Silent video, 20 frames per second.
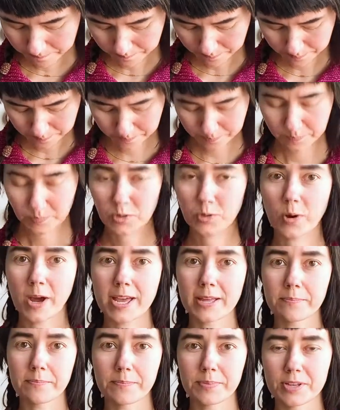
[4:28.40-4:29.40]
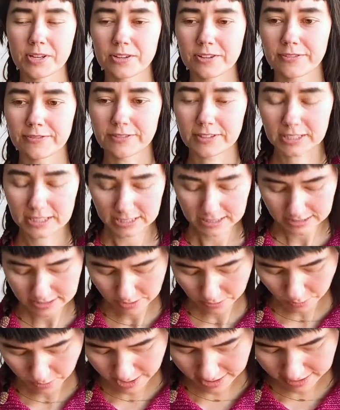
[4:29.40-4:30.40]
quite beautiful the way
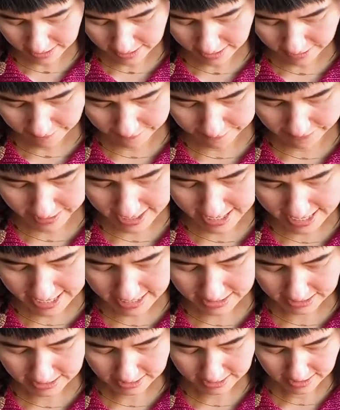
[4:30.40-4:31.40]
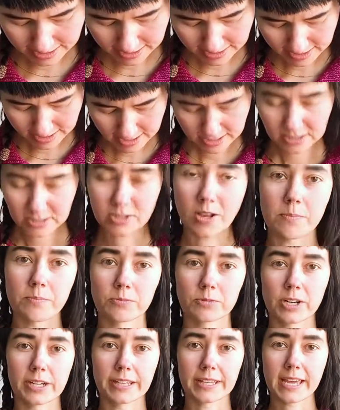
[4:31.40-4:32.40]
that they finish. So I'm really
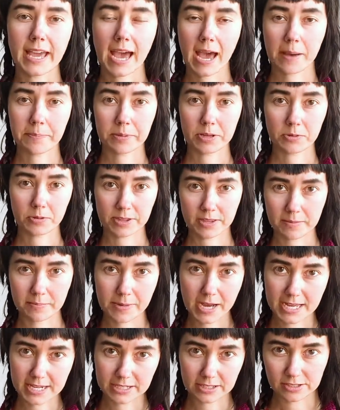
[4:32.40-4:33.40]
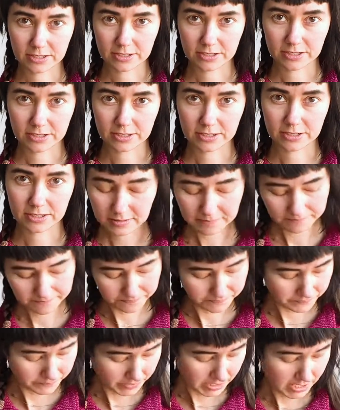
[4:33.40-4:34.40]
happy with the buttonholes.
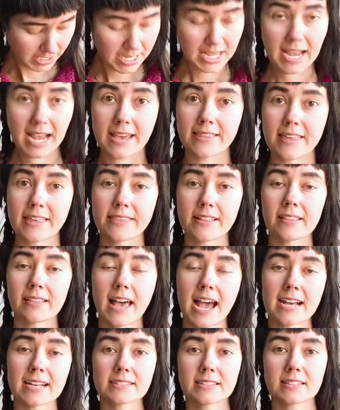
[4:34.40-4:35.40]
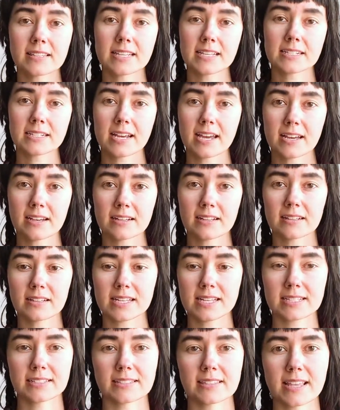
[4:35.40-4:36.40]
And then the last detail is
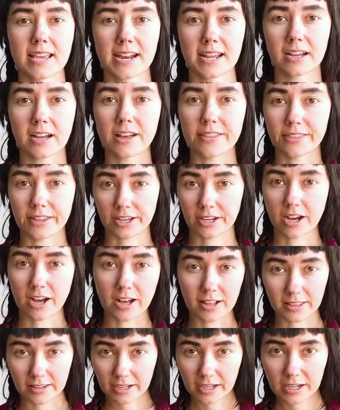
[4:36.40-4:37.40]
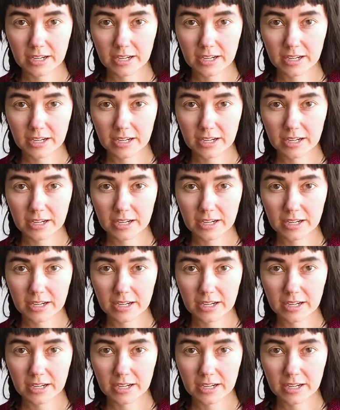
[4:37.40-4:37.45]
knitting on the collar.